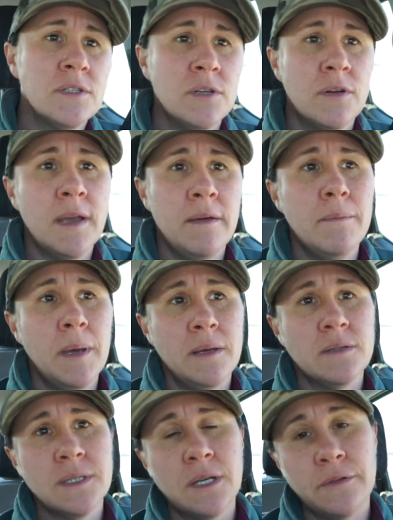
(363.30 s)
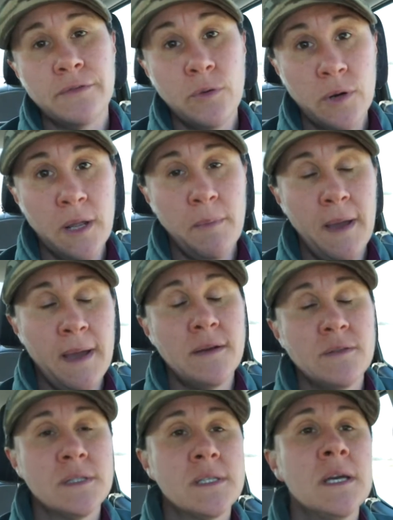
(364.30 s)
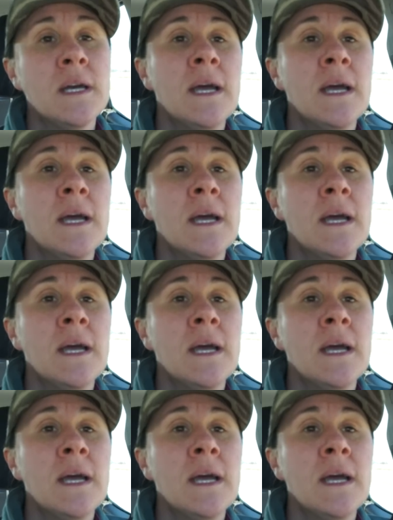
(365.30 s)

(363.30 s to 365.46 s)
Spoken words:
you'll get bales that are 40 pounds.